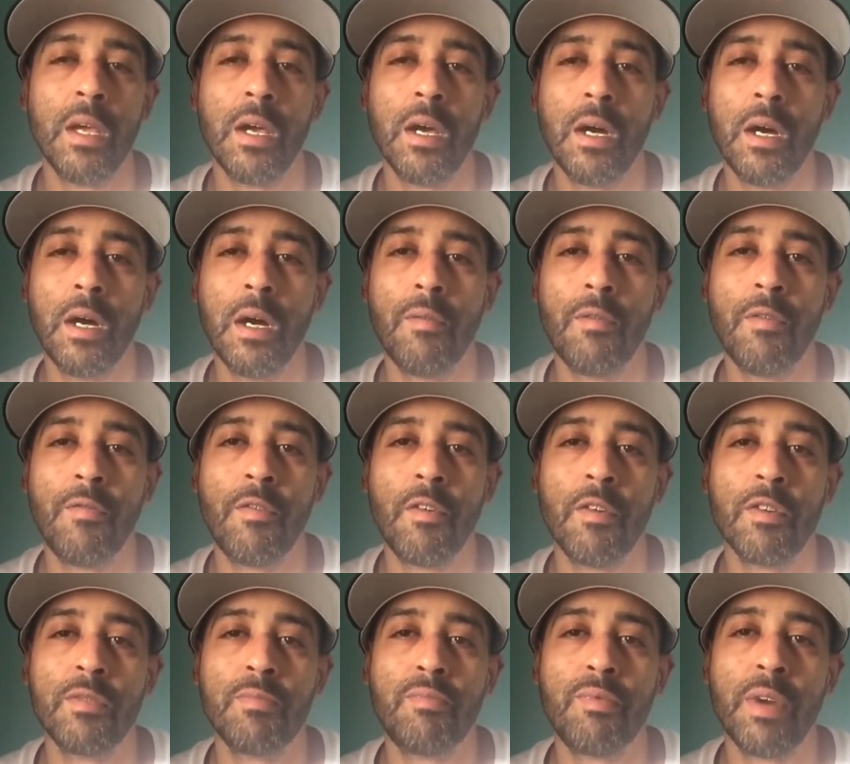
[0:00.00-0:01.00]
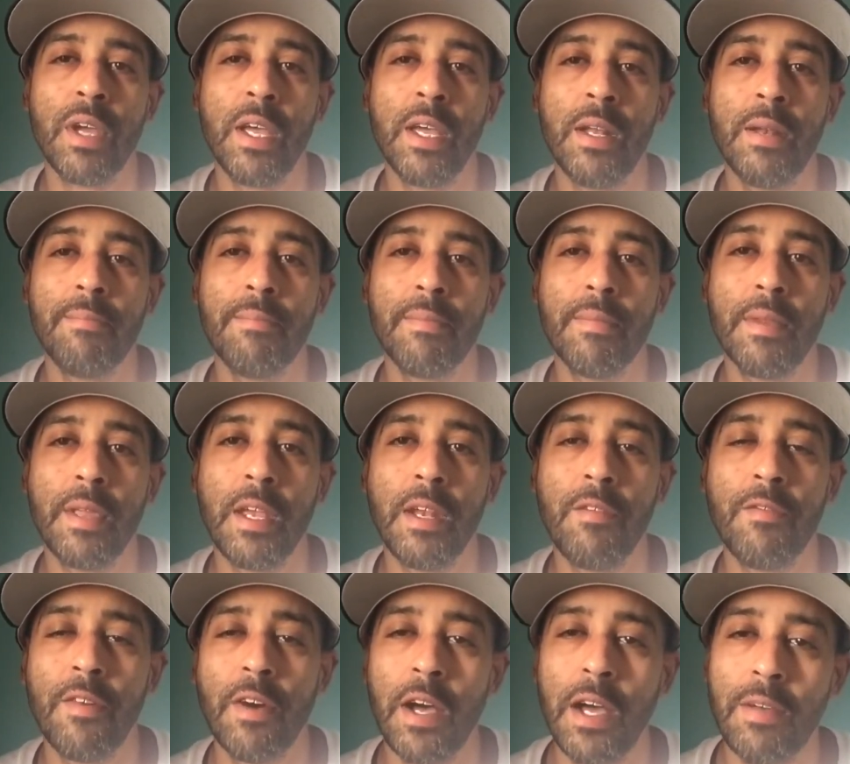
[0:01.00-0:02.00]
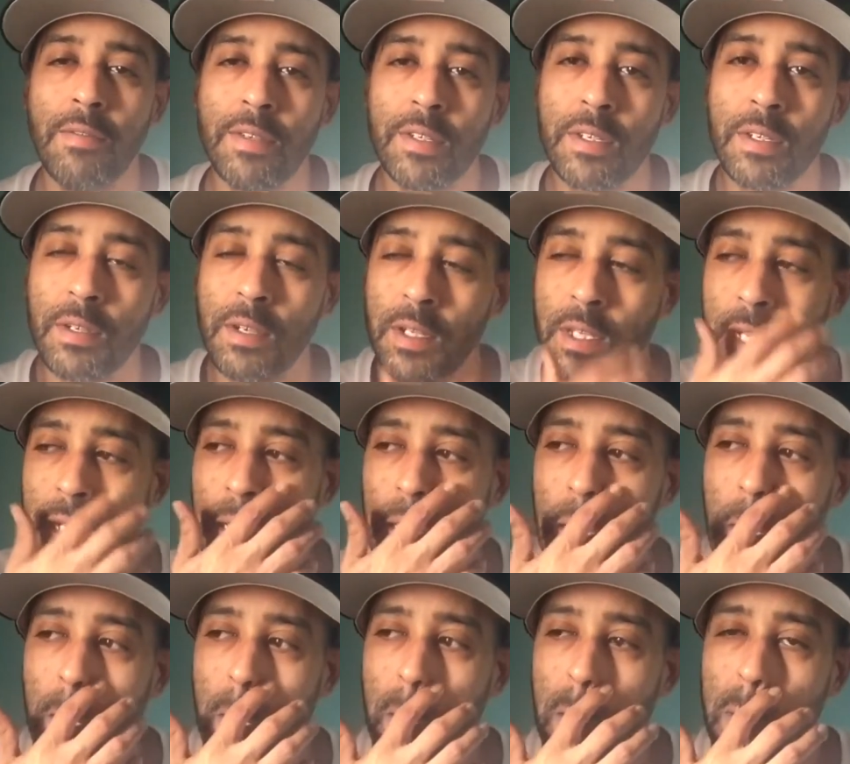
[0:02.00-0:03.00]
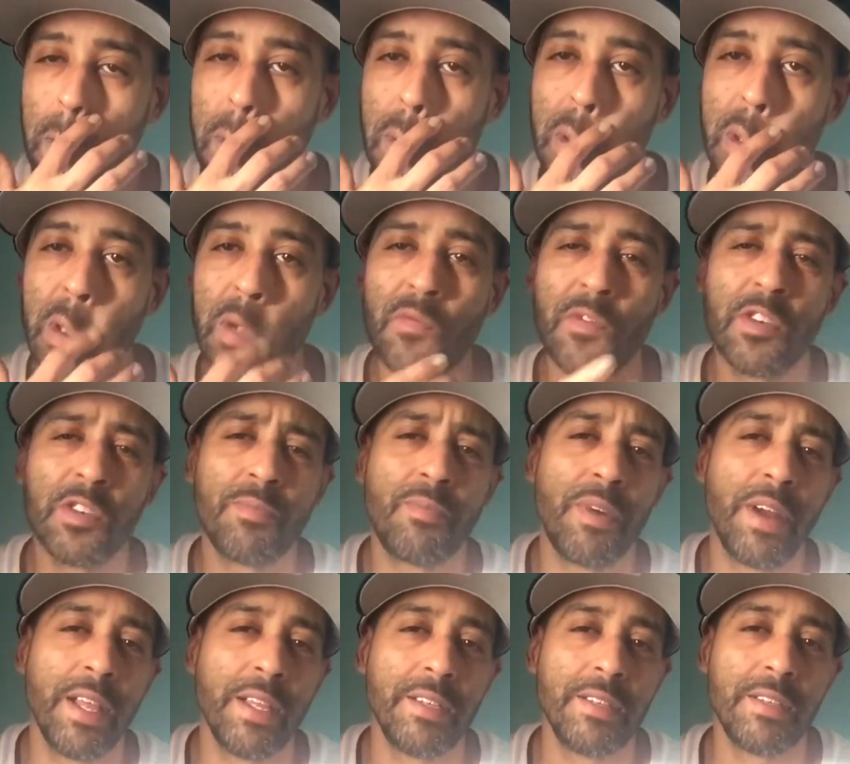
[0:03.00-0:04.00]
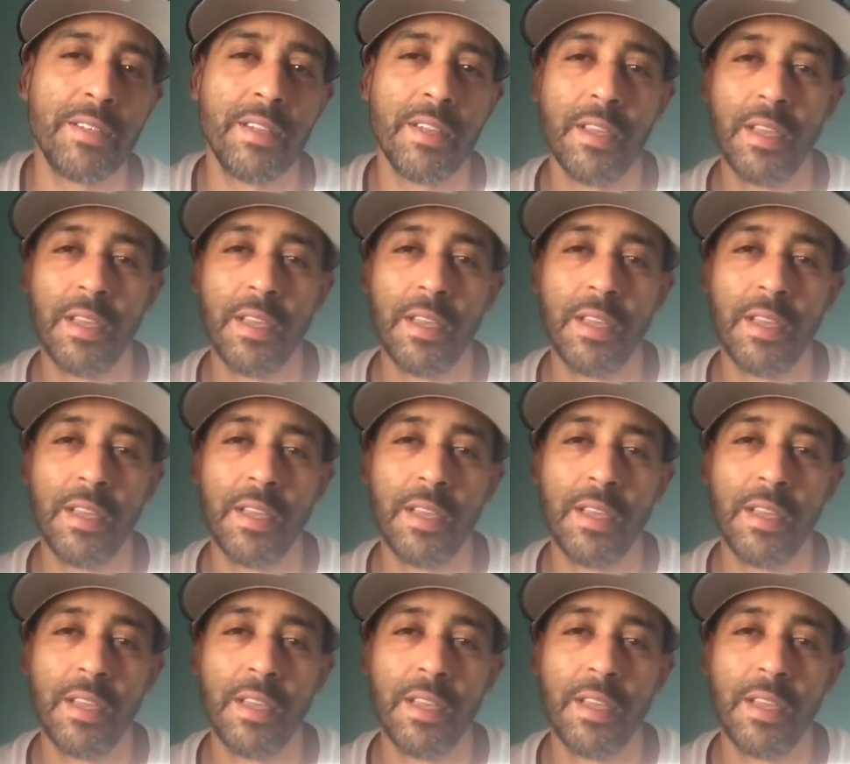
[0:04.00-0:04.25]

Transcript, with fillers: uh, reverse Bred 85s, I think they call, the reverse Breds.